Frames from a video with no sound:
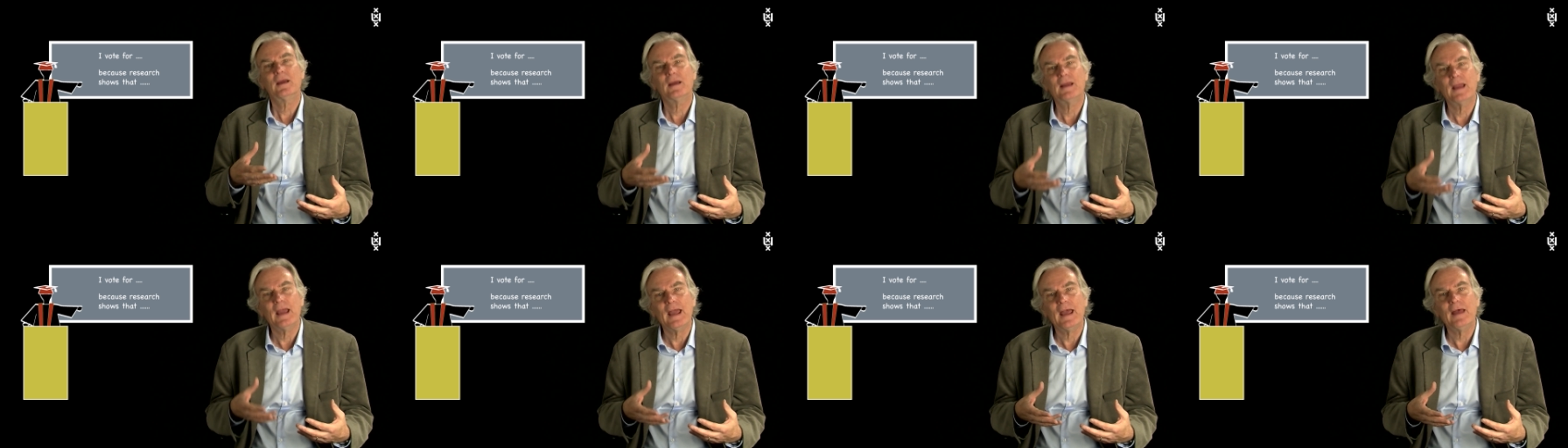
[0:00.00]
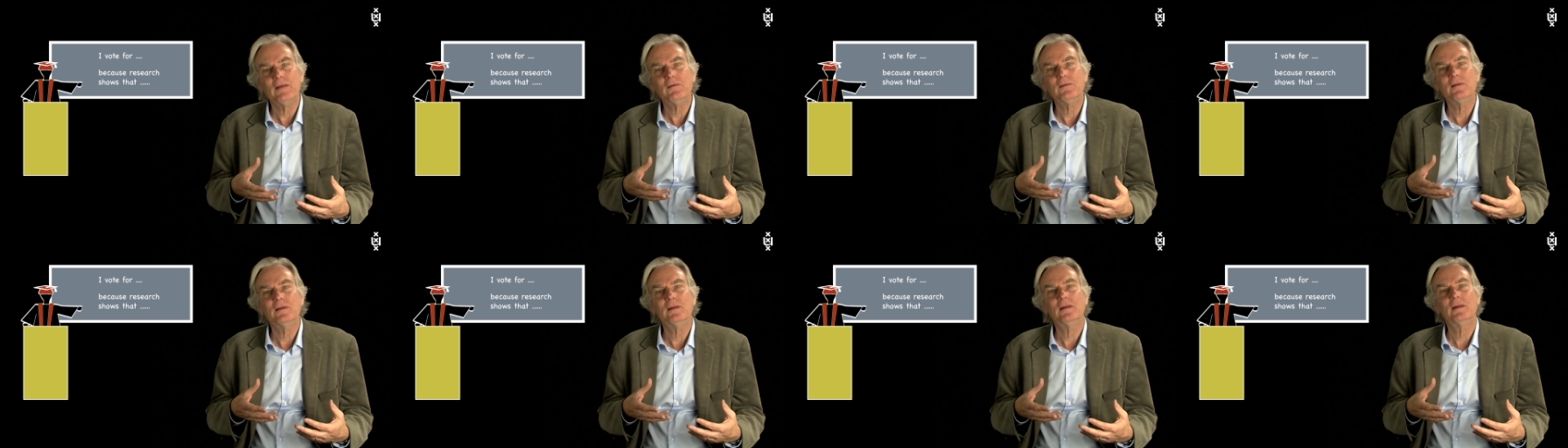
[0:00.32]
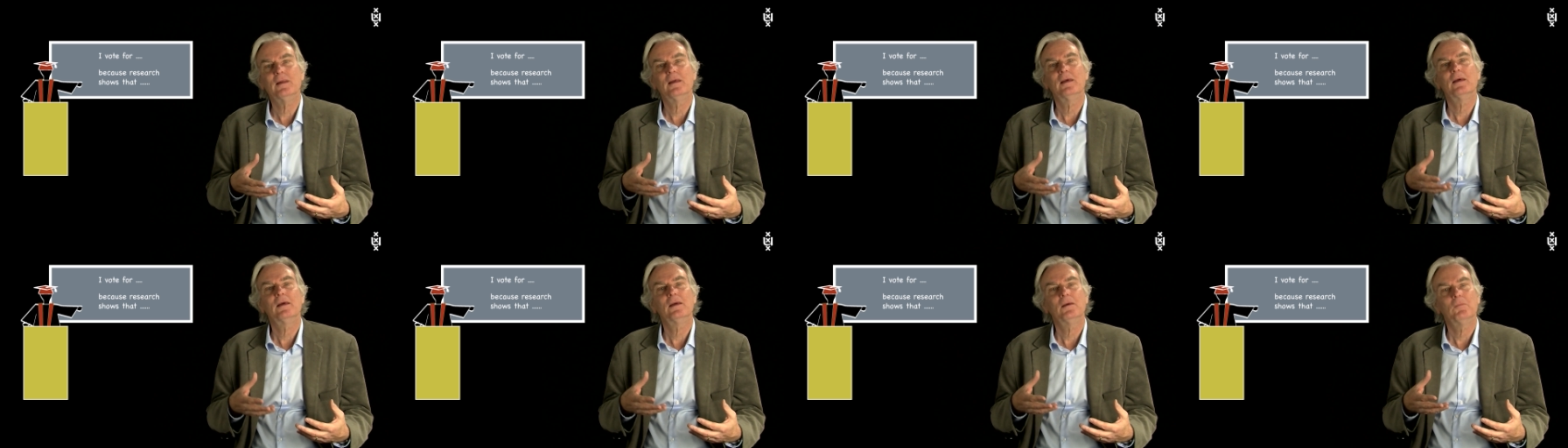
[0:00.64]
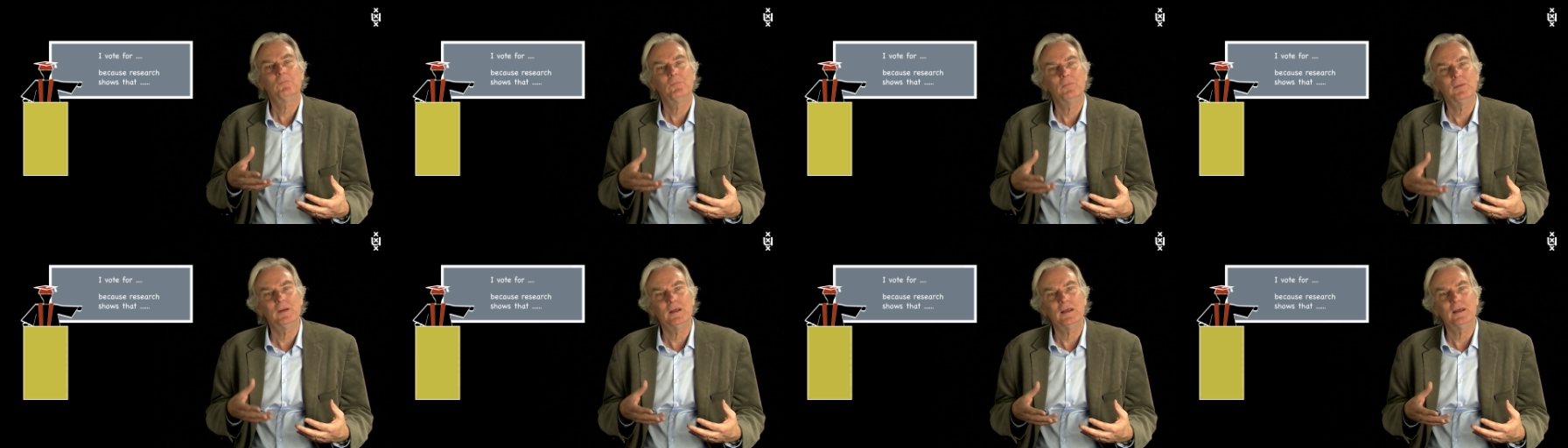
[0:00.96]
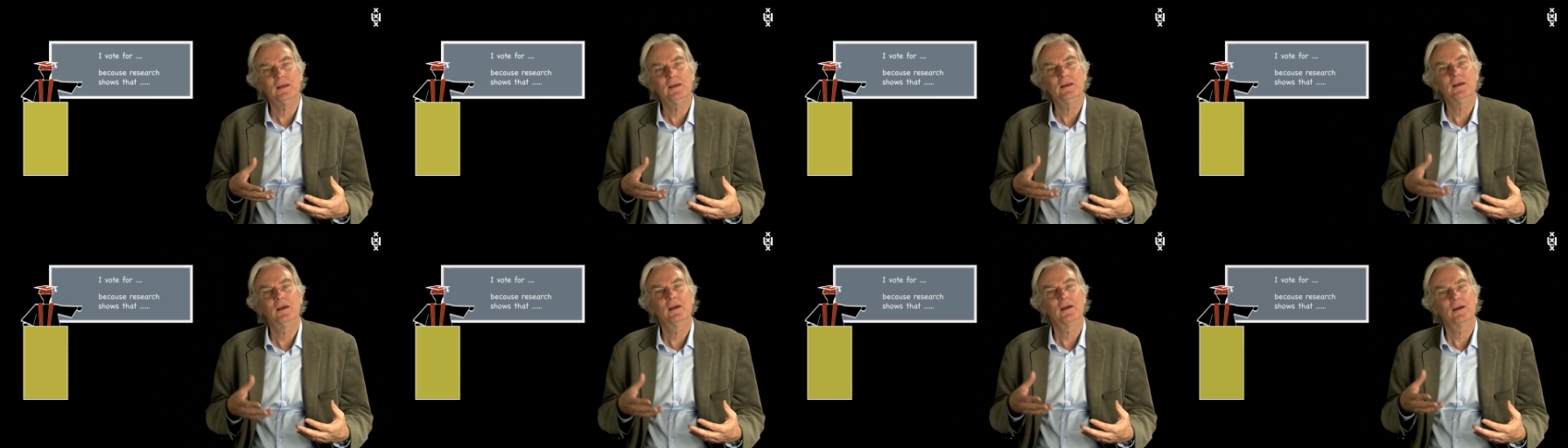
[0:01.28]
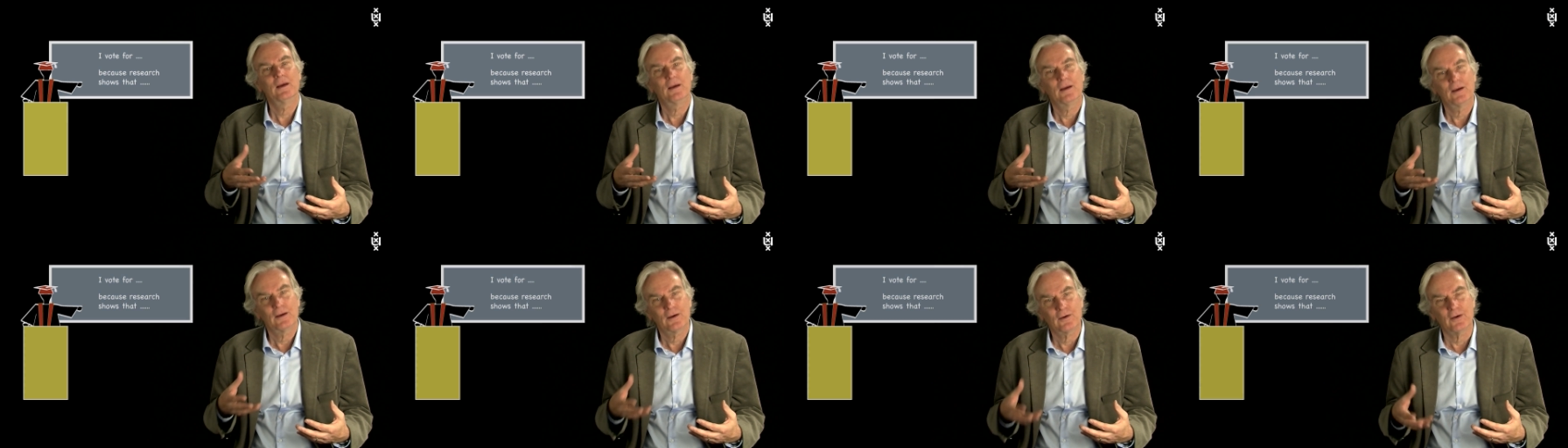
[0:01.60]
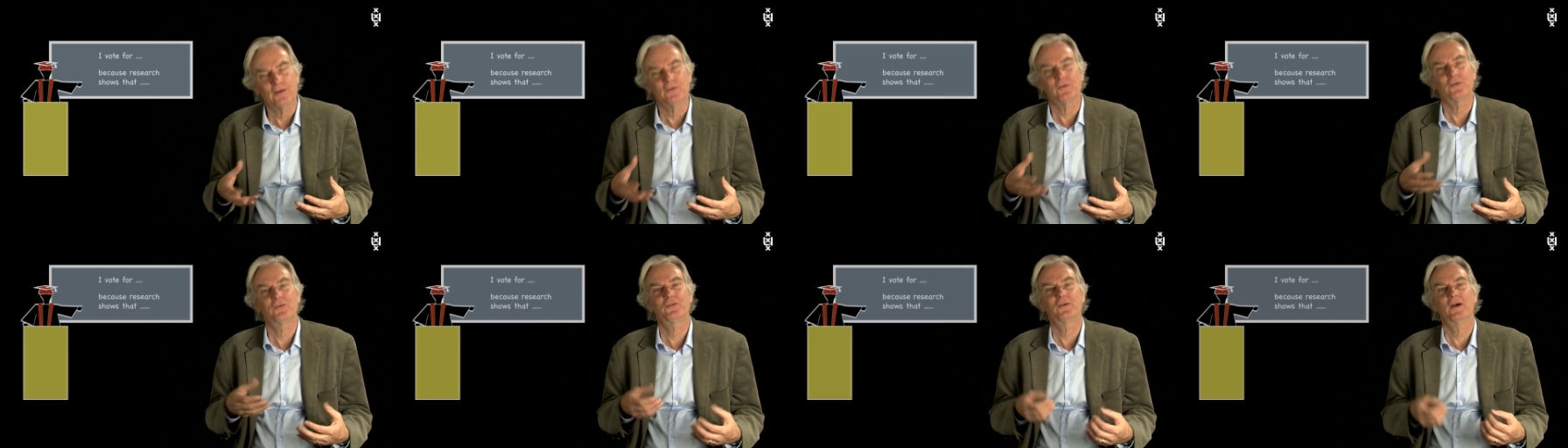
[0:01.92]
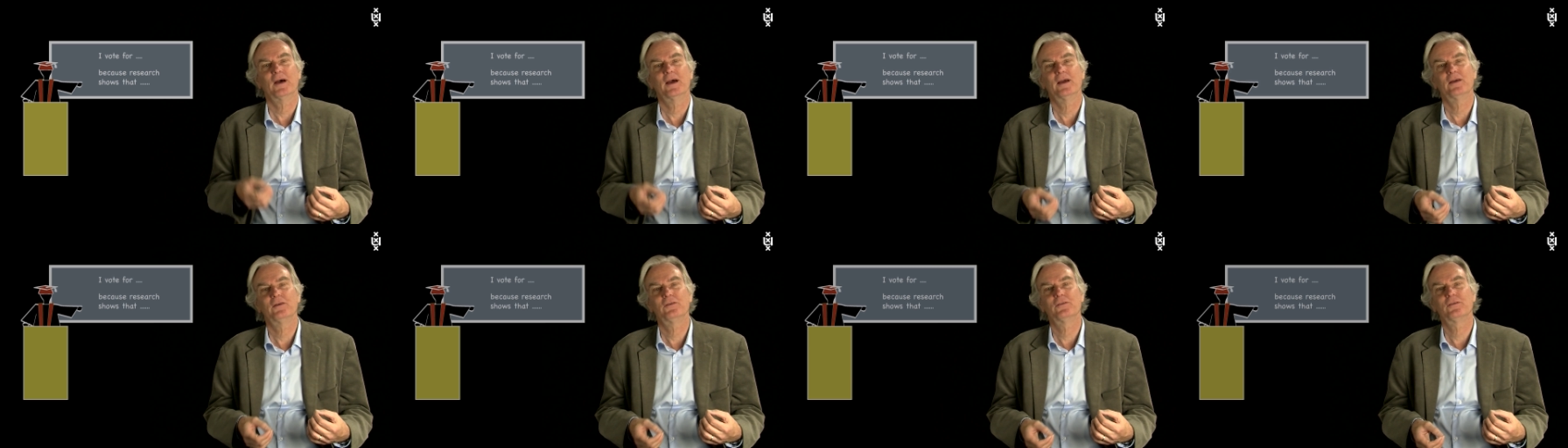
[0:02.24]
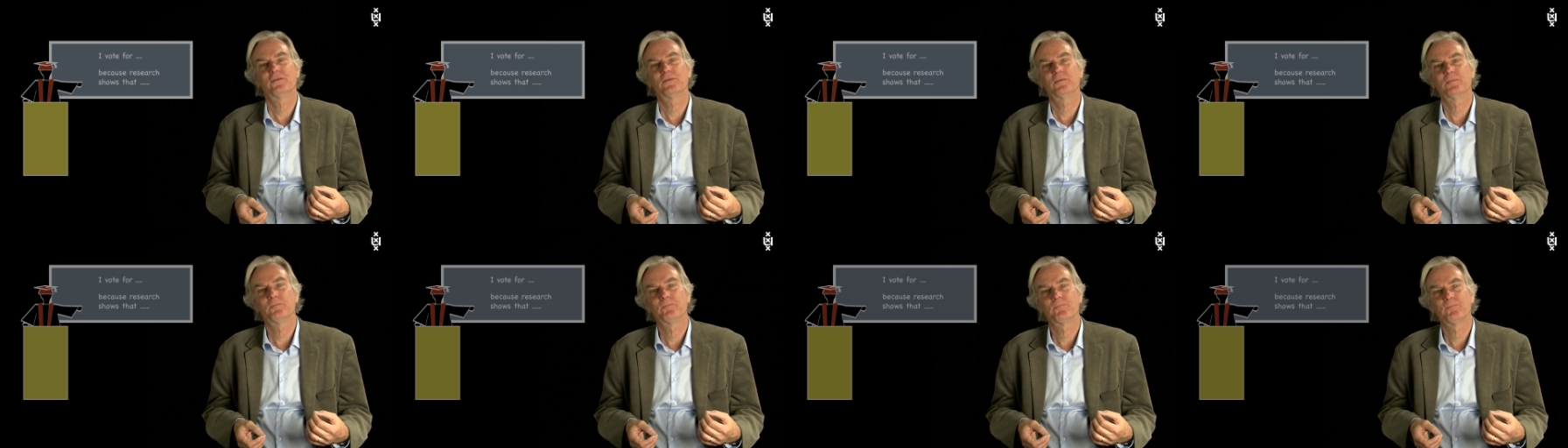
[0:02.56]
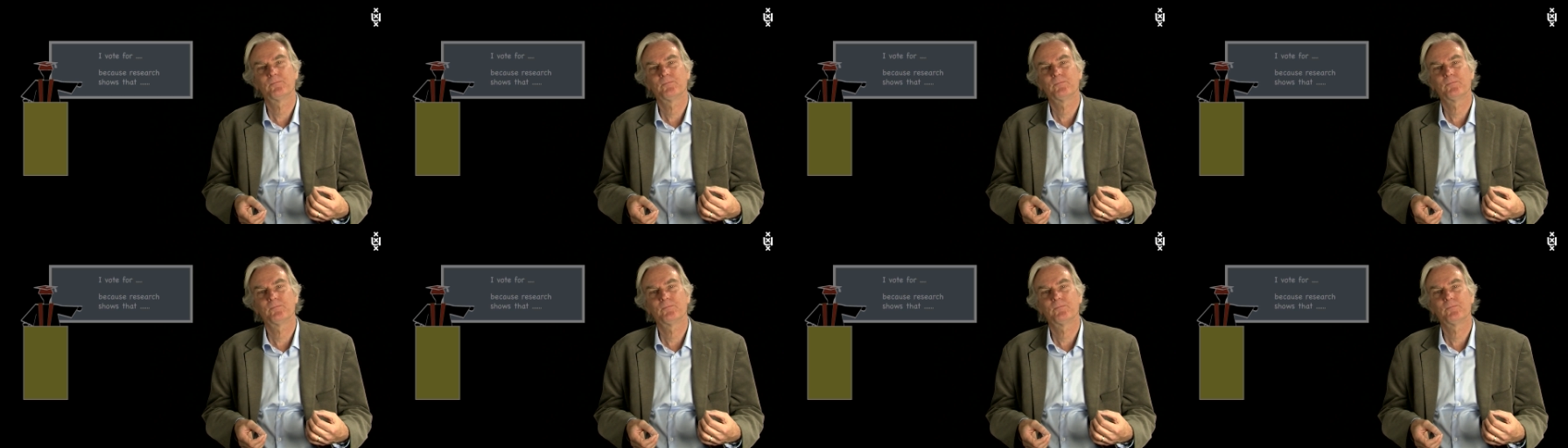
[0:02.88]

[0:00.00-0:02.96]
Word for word: can be criticized.